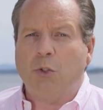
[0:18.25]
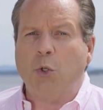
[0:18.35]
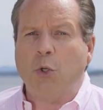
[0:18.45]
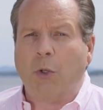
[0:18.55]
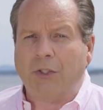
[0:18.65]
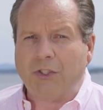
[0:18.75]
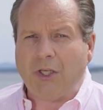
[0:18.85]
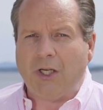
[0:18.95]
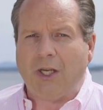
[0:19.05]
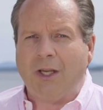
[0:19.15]
New York
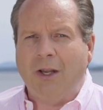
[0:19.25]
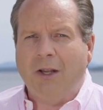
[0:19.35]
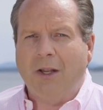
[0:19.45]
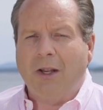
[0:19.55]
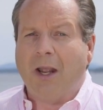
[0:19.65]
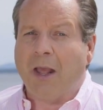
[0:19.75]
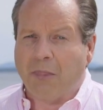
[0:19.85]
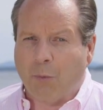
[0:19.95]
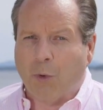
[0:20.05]
City, and the